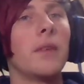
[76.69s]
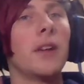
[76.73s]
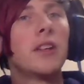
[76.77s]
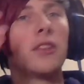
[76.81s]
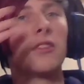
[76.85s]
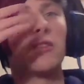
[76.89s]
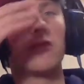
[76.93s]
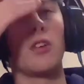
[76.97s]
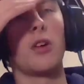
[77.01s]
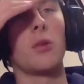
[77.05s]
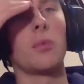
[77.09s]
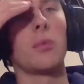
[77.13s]

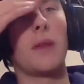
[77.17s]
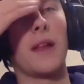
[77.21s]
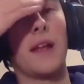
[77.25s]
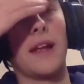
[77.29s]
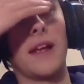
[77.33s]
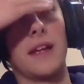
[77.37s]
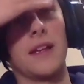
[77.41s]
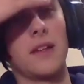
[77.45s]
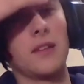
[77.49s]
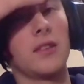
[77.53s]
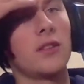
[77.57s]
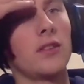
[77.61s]
It's a
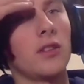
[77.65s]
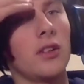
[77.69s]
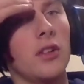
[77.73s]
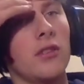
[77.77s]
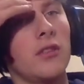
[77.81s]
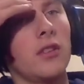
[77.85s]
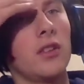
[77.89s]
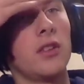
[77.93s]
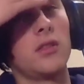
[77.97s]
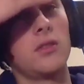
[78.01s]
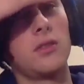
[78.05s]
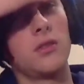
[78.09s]
roleplay
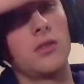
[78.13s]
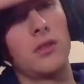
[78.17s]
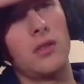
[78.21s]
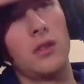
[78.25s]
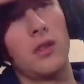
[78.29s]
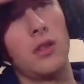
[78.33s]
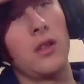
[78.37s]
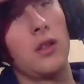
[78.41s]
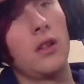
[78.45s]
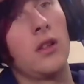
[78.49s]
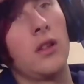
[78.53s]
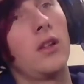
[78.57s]
server.
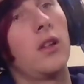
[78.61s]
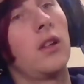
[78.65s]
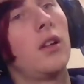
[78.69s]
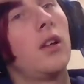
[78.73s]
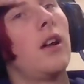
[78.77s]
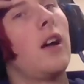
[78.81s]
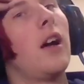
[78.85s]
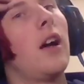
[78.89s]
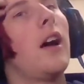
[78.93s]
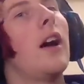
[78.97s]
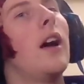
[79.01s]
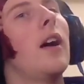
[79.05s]

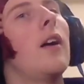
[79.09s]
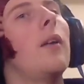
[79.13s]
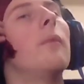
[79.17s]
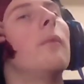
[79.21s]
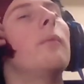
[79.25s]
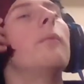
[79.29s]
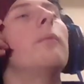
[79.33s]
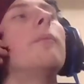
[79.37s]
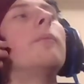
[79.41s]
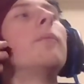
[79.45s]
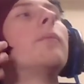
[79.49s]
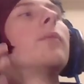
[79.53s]

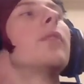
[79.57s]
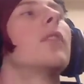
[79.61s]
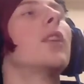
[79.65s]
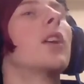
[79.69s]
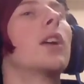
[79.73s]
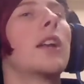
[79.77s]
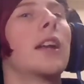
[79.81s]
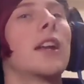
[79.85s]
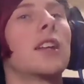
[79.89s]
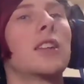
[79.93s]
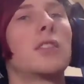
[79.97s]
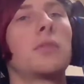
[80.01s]
You
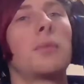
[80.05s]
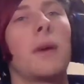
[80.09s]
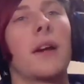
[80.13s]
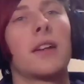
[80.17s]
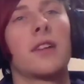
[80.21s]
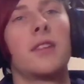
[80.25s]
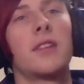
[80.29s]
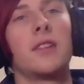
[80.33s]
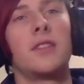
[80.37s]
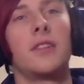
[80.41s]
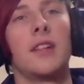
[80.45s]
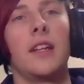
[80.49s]
can
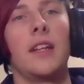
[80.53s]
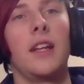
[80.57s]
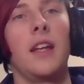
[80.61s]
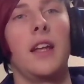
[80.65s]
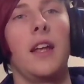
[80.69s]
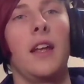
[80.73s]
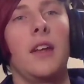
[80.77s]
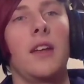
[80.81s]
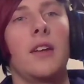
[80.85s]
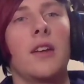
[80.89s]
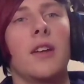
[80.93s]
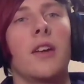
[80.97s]
expect to
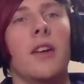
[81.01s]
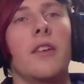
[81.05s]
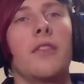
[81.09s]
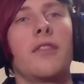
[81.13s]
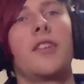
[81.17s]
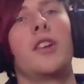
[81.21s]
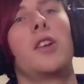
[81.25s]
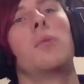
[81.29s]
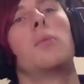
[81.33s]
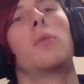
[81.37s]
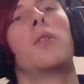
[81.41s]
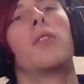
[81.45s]
see a
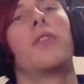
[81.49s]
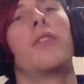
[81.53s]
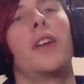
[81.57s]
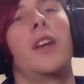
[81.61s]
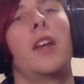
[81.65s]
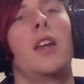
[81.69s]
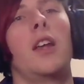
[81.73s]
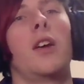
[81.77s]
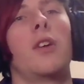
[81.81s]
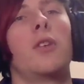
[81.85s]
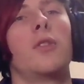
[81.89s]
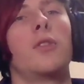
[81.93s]
few more
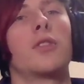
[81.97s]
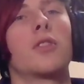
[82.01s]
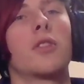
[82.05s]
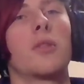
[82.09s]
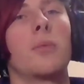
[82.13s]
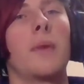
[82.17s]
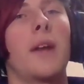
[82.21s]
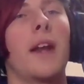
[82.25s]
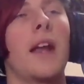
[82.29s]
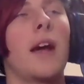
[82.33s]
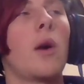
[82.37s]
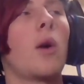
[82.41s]
videos
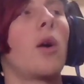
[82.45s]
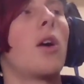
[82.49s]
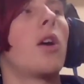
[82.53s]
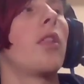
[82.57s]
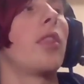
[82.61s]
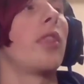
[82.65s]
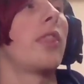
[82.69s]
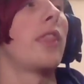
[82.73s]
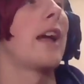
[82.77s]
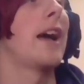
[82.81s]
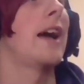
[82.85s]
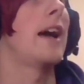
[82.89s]
coming out
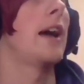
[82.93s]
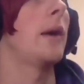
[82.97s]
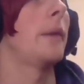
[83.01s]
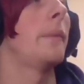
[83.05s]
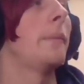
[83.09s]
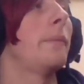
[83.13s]
on that.